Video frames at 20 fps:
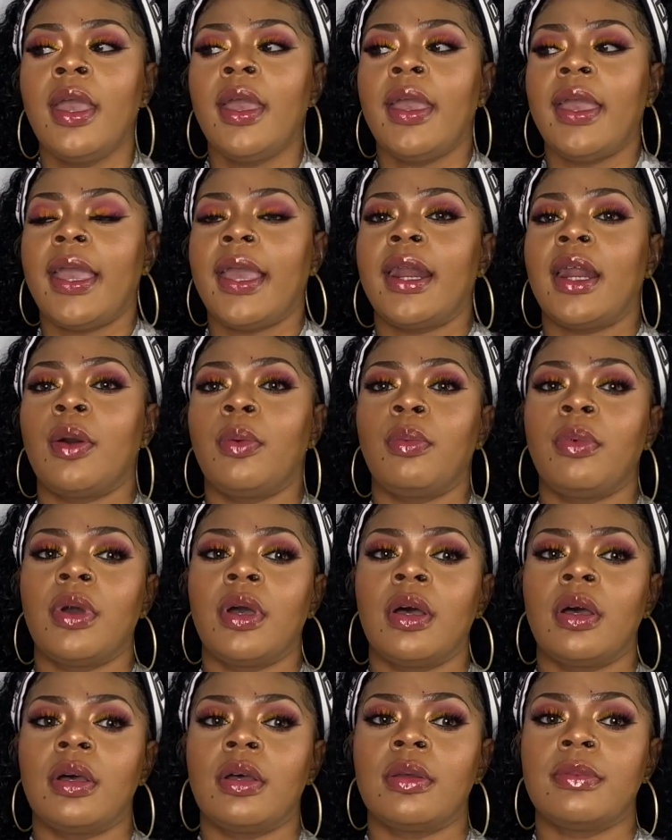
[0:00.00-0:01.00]

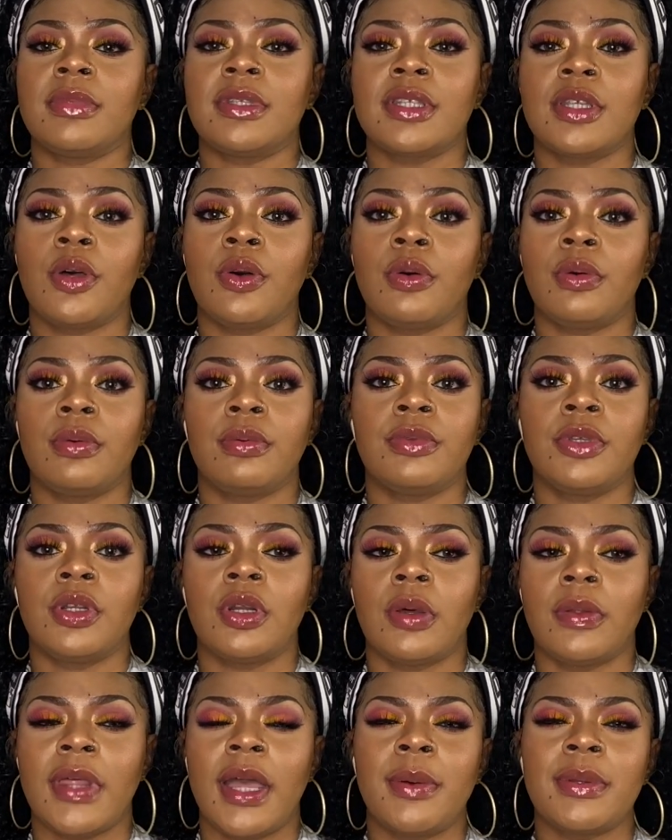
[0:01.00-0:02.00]
And so, you
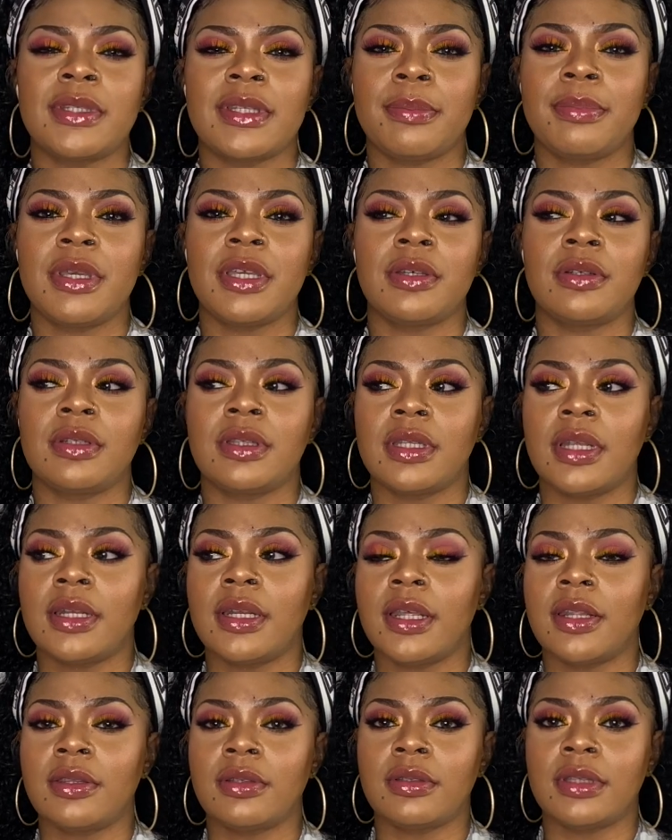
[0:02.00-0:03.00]
know, that was
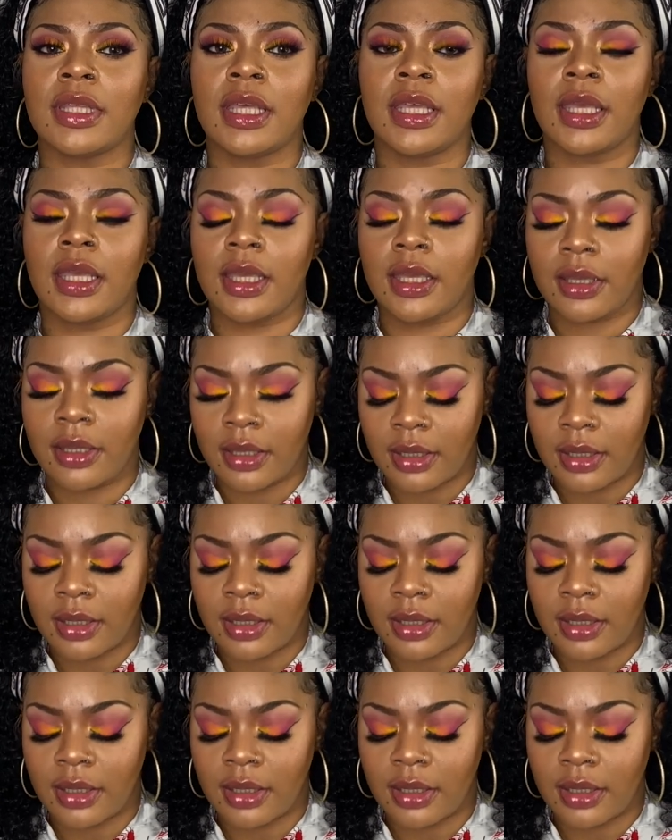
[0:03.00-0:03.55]
another thing.